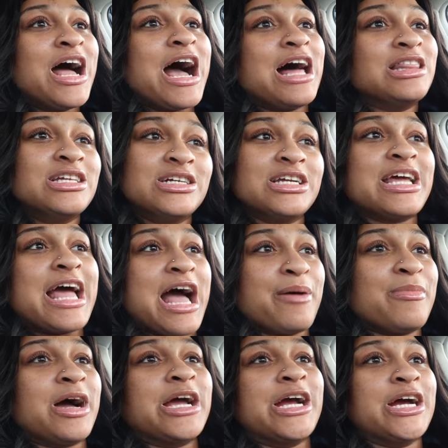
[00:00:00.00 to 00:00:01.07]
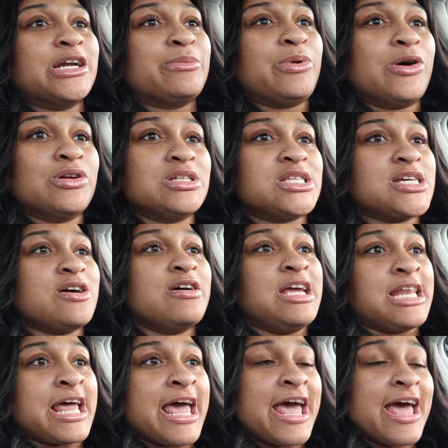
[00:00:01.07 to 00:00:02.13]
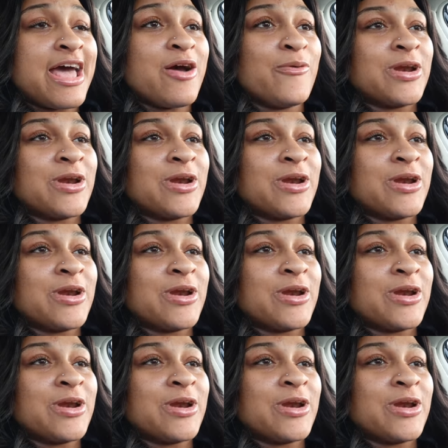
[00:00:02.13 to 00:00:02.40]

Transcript: I literally had my hair in a ponytail in a hat.